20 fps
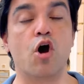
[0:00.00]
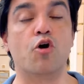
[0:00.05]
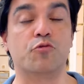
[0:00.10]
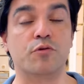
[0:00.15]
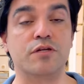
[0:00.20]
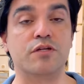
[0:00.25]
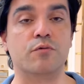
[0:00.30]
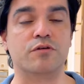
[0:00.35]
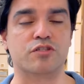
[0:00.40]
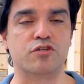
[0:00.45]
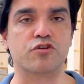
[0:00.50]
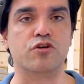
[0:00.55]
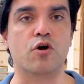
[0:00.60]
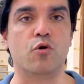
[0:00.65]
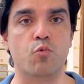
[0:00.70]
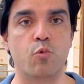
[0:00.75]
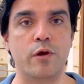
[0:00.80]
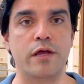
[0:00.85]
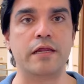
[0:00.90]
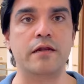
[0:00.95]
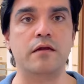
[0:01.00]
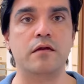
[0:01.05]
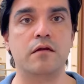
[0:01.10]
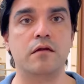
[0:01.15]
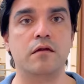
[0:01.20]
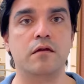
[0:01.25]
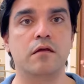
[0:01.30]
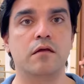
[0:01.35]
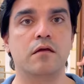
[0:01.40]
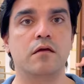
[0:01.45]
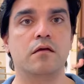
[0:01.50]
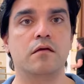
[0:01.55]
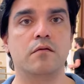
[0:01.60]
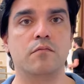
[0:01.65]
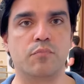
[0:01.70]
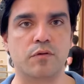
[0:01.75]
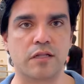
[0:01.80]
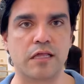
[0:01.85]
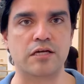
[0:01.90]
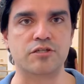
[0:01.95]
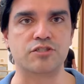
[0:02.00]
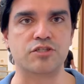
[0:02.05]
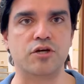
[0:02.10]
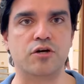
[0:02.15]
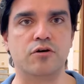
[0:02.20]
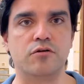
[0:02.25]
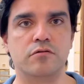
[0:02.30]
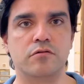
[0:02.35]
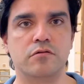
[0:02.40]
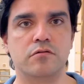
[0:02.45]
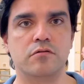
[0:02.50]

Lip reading: Oh, 3, 2, 1. So you go Wynn, Bellagio.